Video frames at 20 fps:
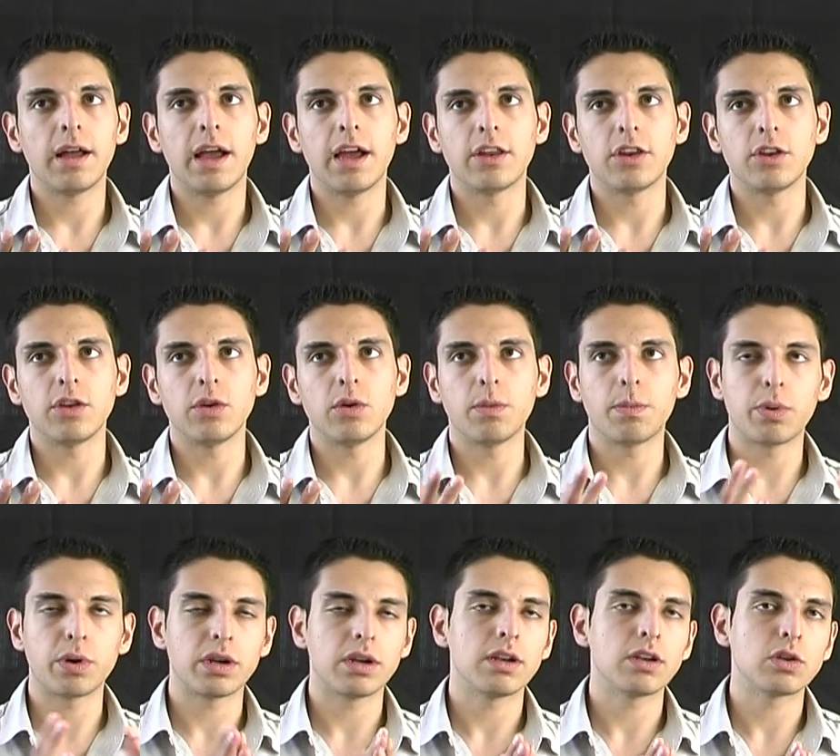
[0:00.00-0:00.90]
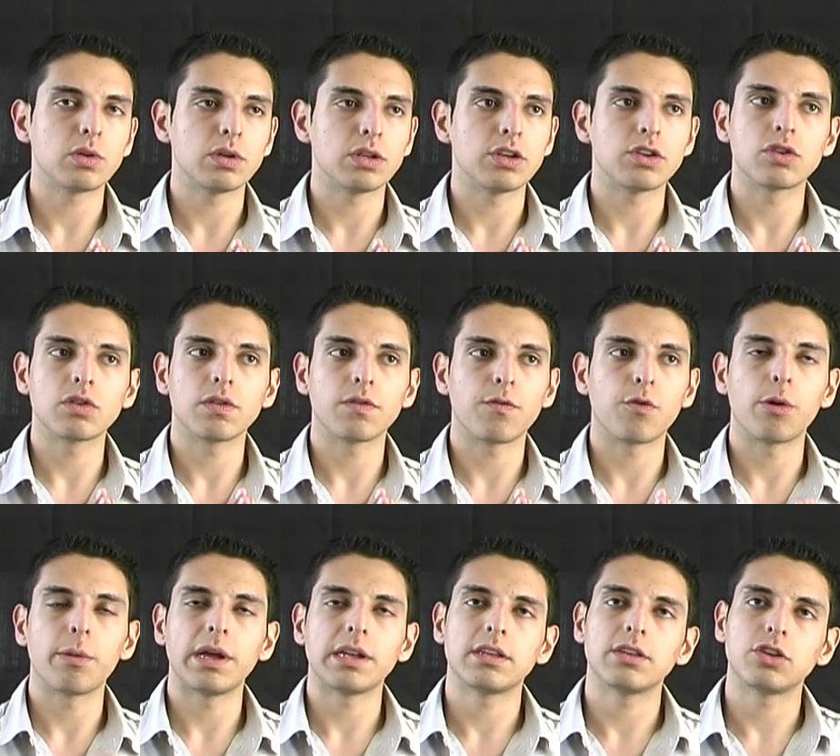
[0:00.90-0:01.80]
and you put it into a digital
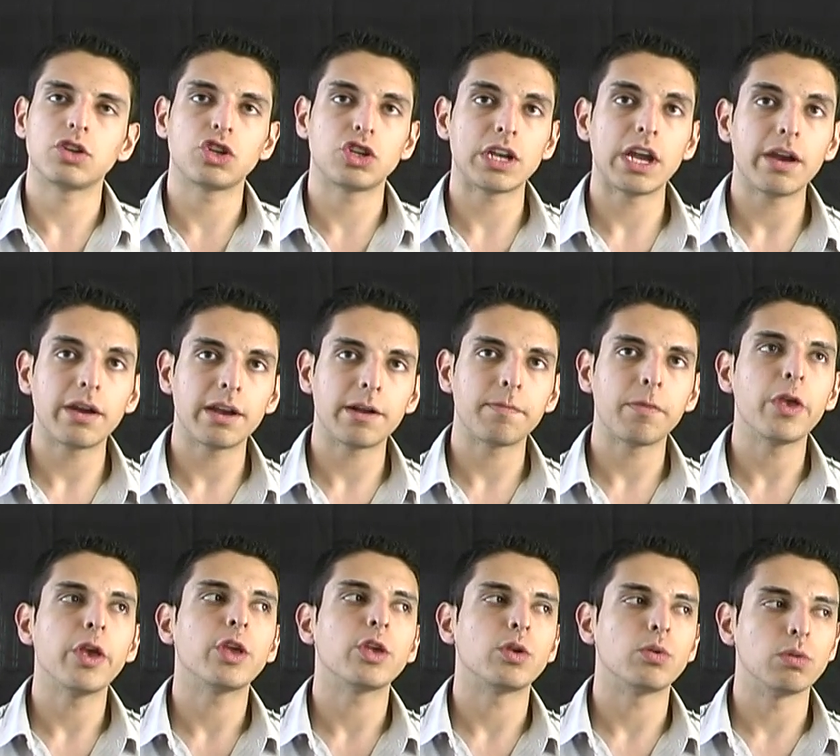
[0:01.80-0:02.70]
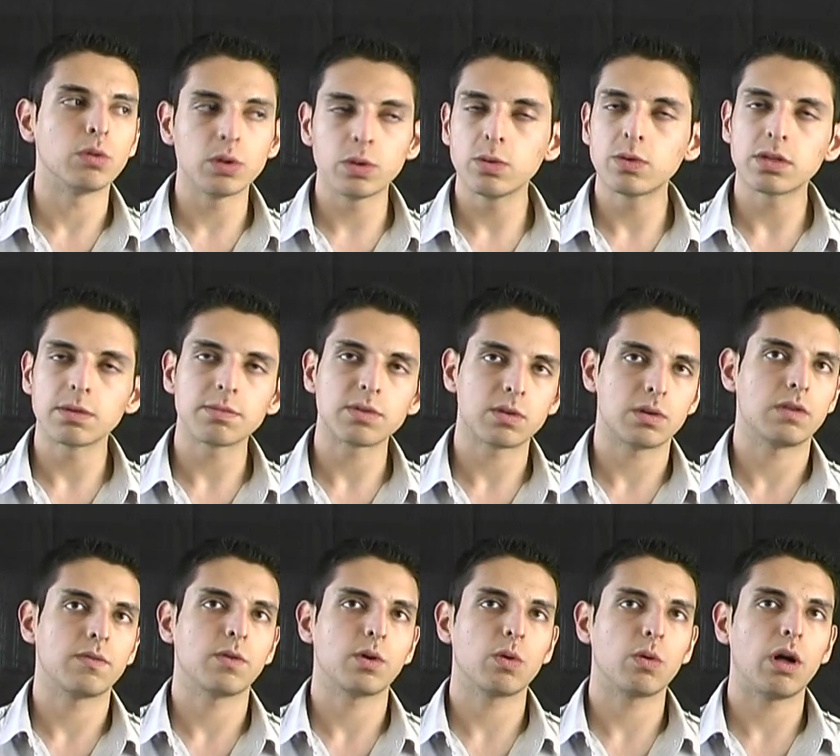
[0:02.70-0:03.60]
format to share it, you lose some sort
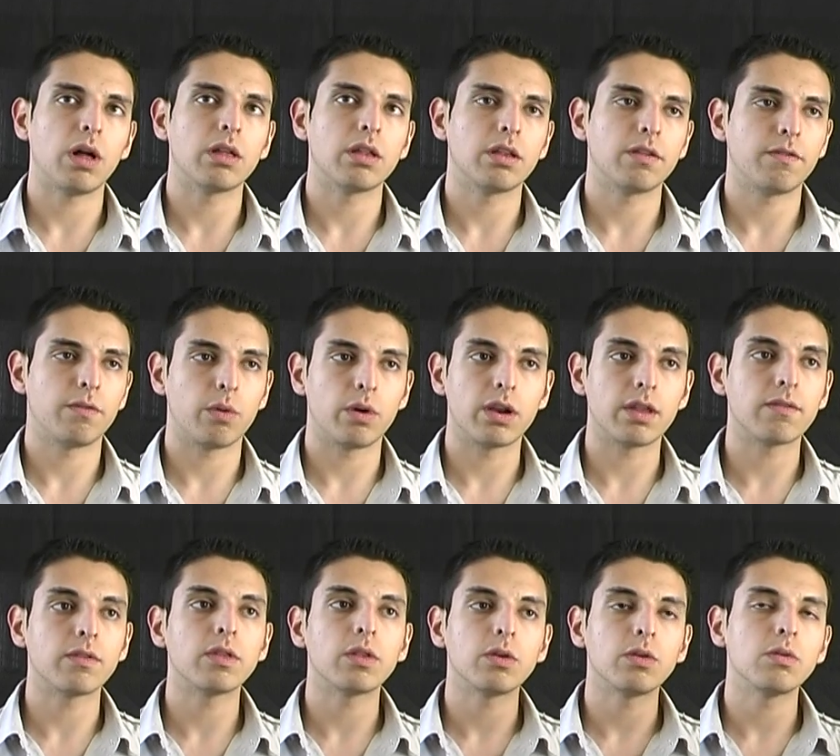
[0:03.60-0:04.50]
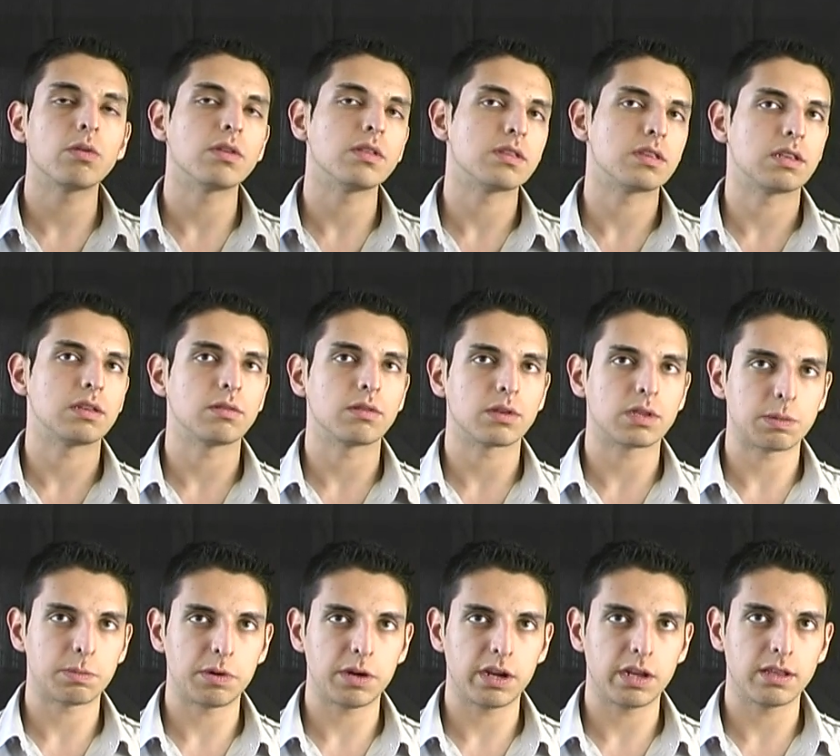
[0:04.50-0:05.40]
of a quality for it, even though you can still
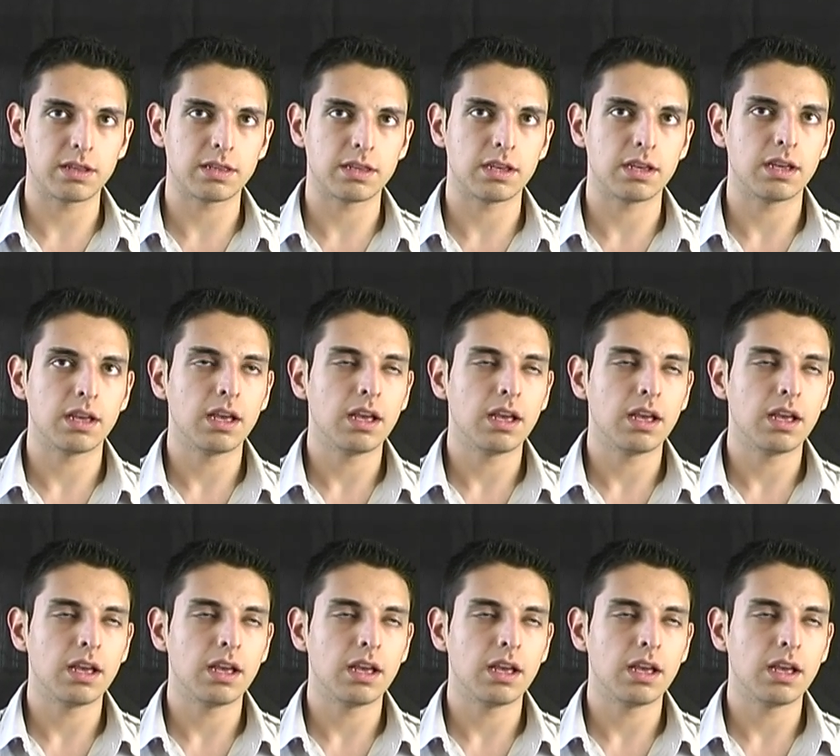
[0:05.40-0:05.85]
experience it.